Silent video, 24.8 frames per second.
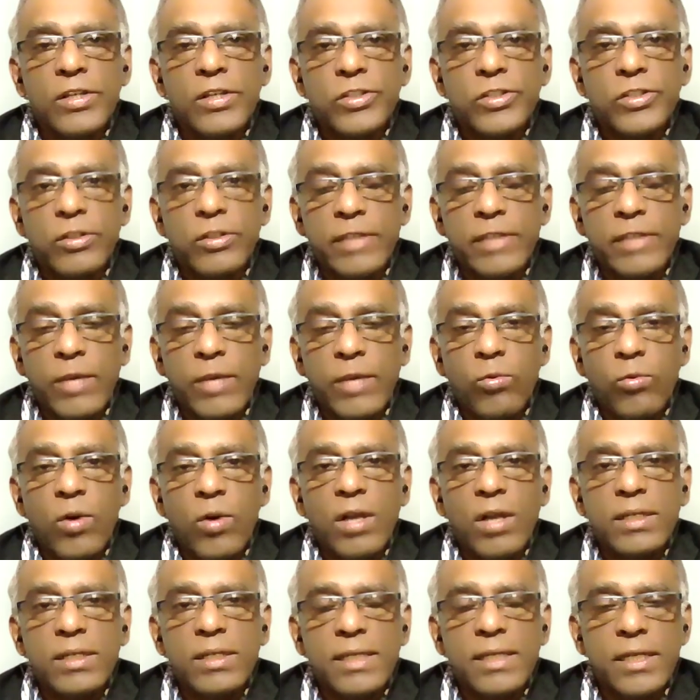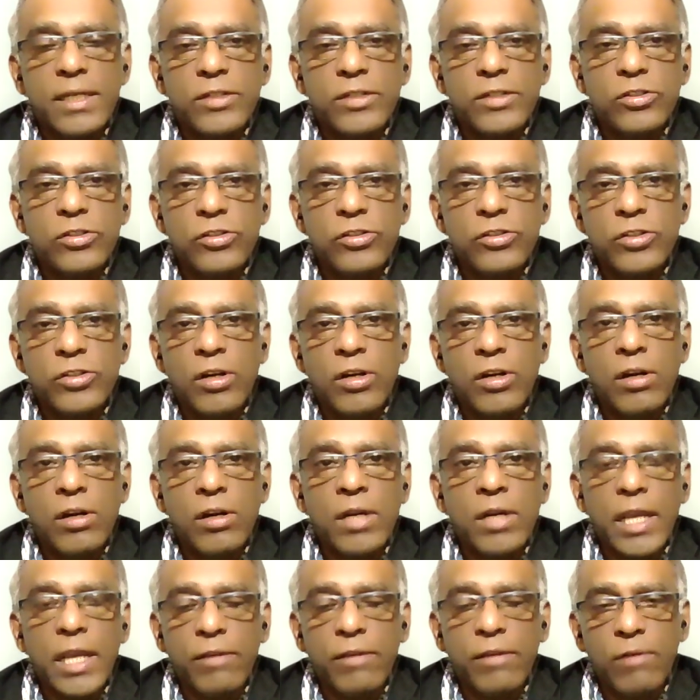So they wanted to
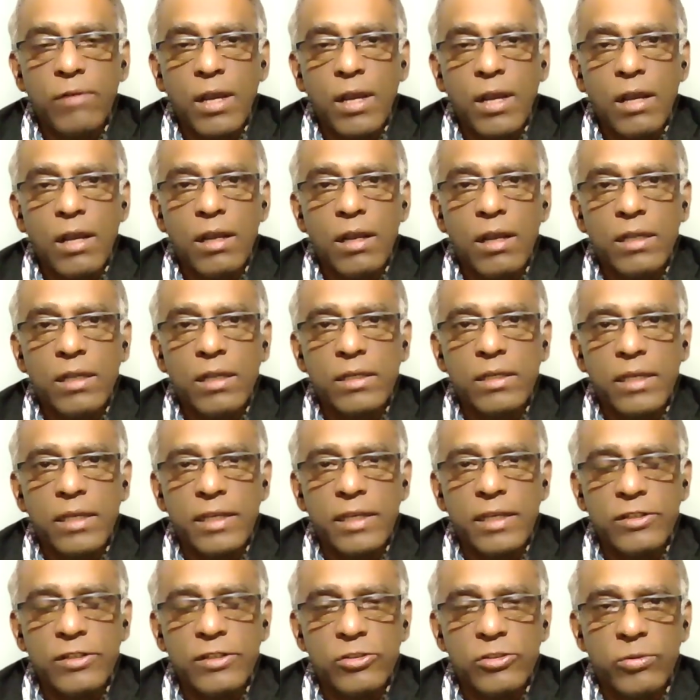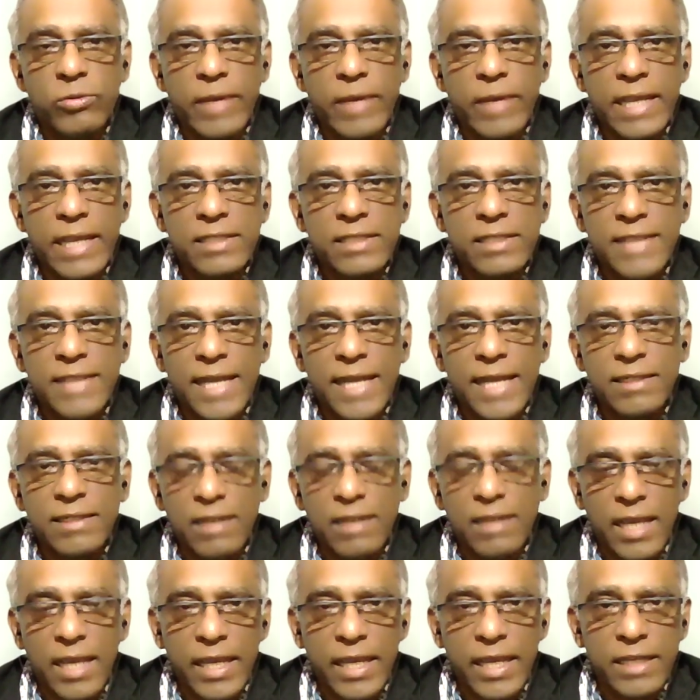turn Iran into a
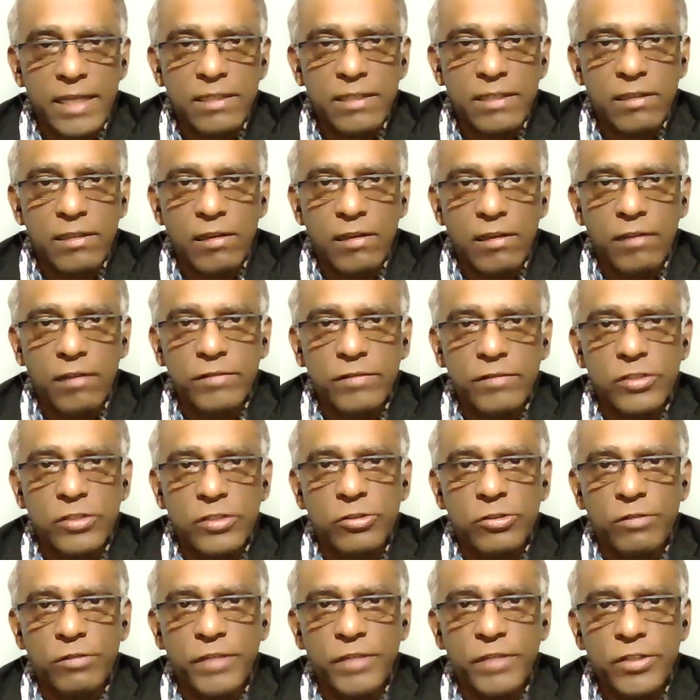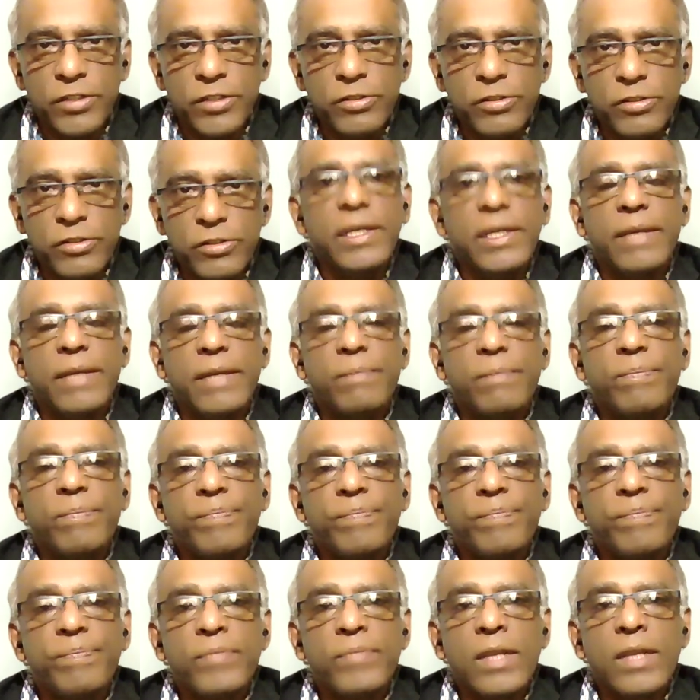satellite of the Soviet Union.
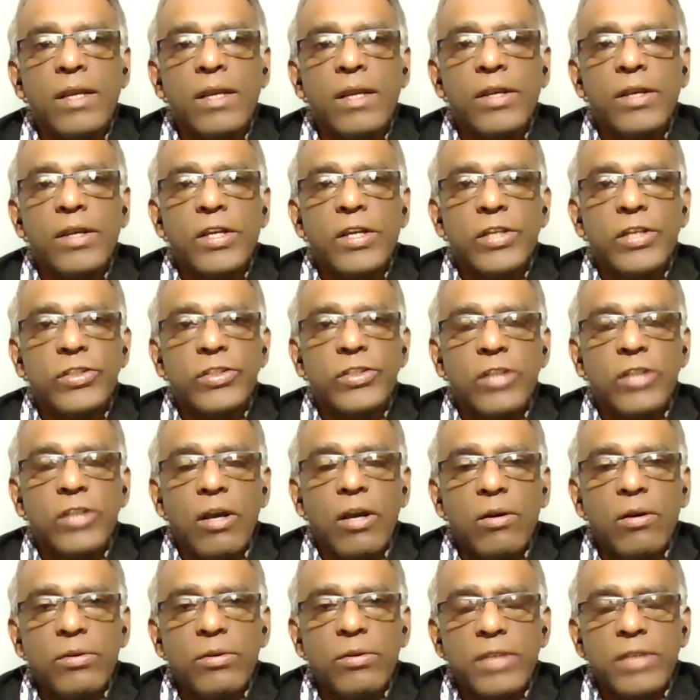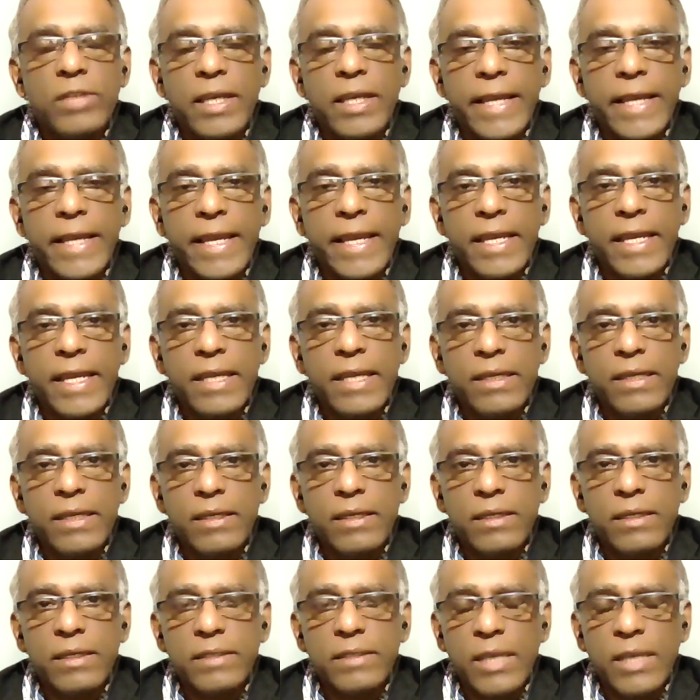So
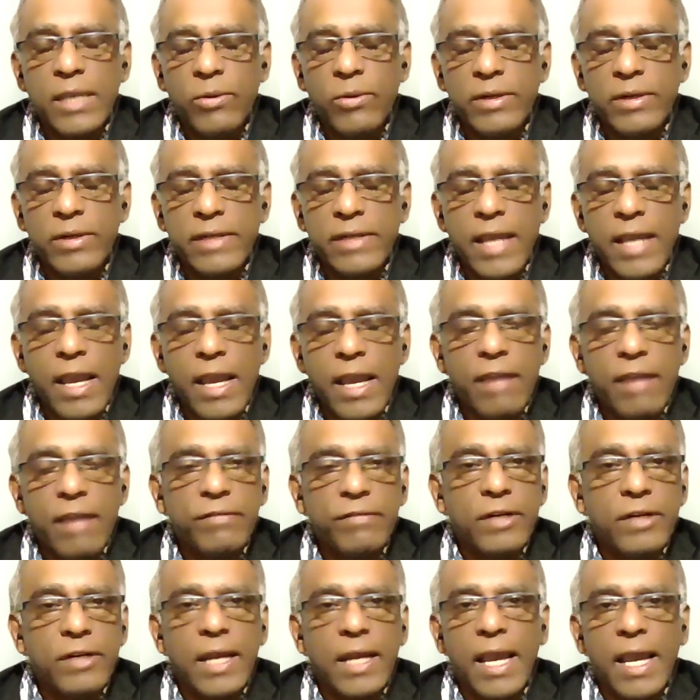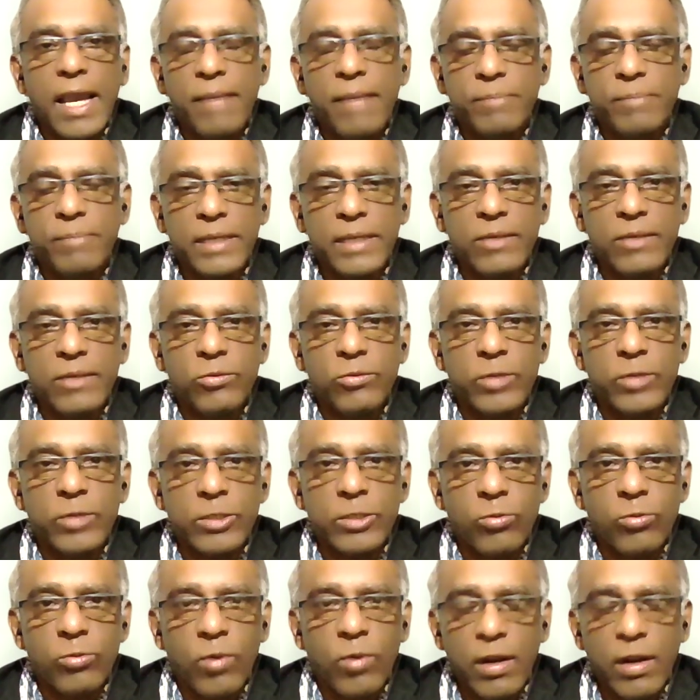they were never happy
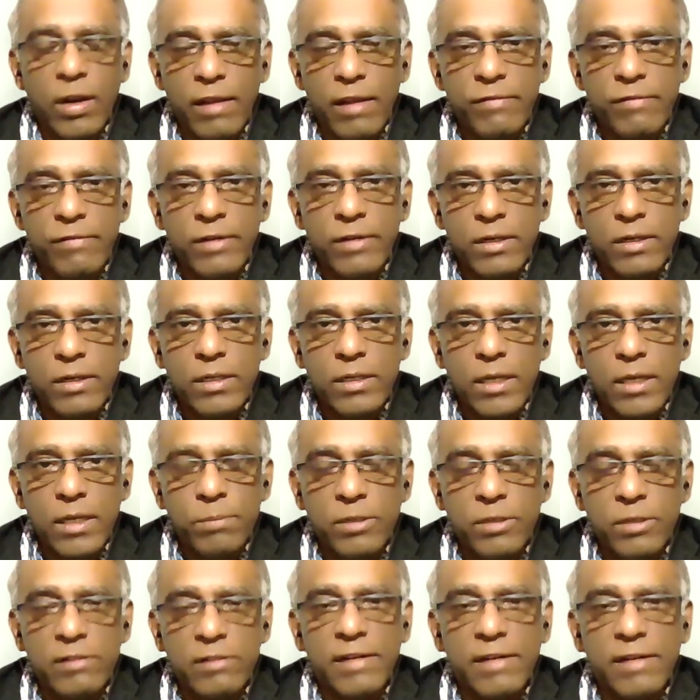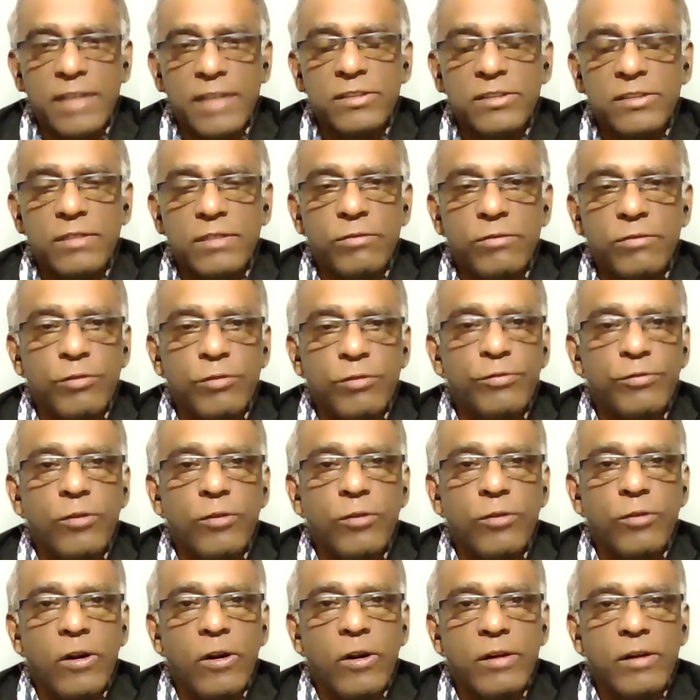with whatever progressive
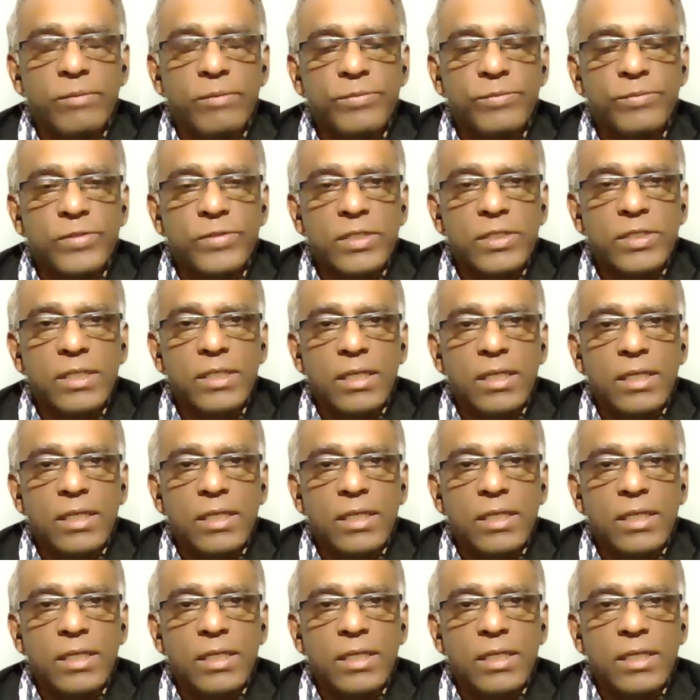reforms